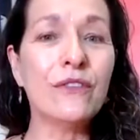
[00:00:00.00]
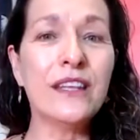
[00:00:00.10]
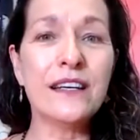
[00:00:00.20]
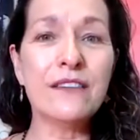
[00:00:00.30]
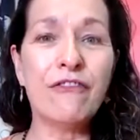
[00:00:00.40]

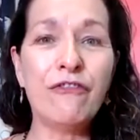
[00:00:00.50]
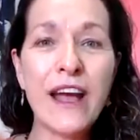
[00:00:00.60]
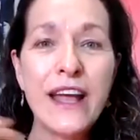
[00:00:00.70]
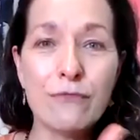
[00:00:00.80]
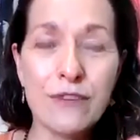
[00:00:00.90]
the
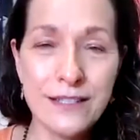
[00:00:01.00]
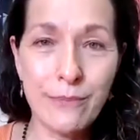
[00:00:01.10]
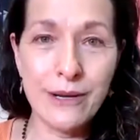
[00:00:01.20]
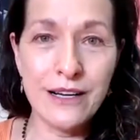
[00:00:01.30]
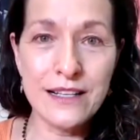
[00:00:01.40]
fight
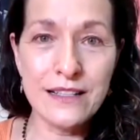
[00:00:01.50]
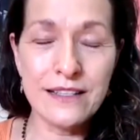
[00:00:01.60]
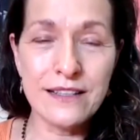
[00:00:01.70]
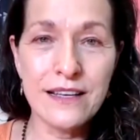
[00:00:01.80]
response